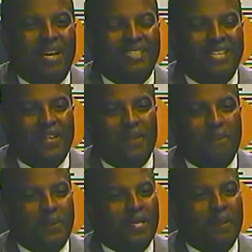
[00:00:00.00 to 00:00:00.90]
But
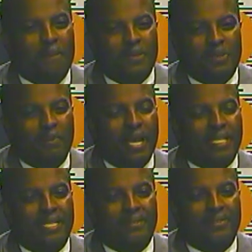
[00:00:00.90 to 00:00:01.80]
to put it in
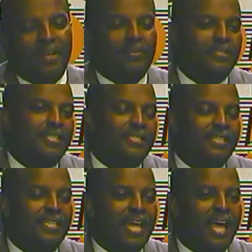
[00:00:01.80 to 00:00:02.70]
perspective, there are
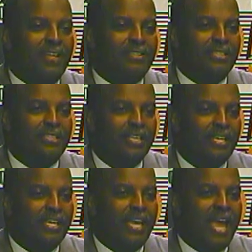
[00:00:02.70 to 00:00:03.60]
60,000
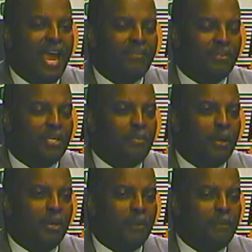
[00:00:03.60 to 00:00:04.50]
African
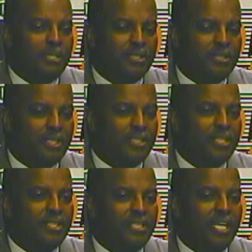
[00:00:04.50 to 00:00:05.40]
American businesses
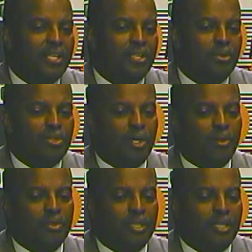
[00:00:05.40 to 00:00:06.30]
in the state of New
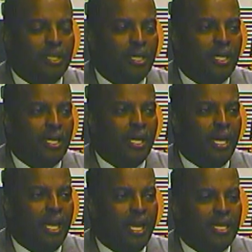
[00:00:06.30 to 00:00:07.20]
Jersey.
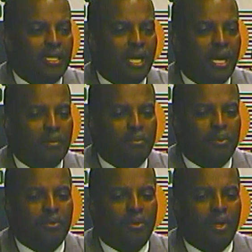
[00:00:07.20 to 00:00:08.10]
And
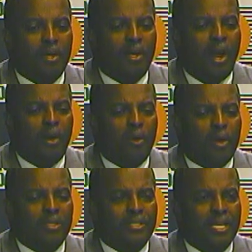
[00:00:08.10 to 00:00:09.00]
our
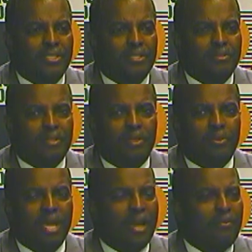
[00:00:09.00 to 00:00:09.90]
organization,
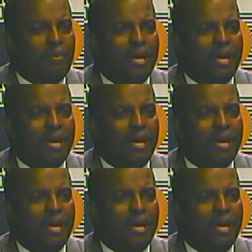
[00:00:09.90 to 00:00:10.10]
we have